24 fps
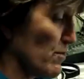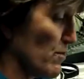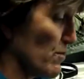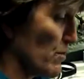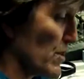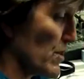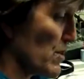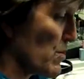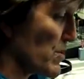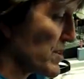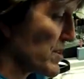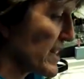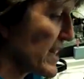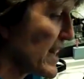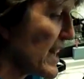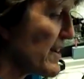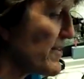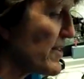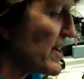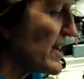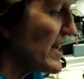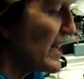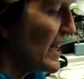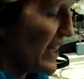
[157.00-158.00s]
we want to
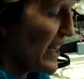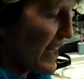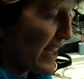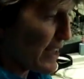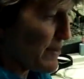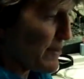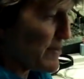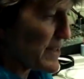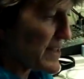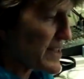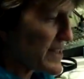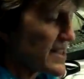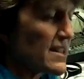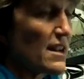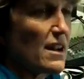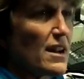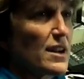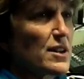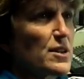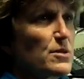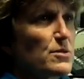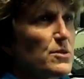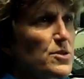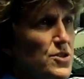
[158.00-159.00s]
cover, it'll be
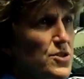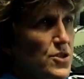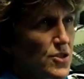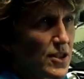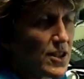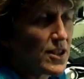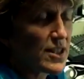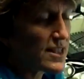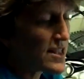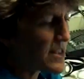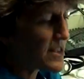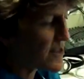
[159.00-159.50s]
assigned to a journalist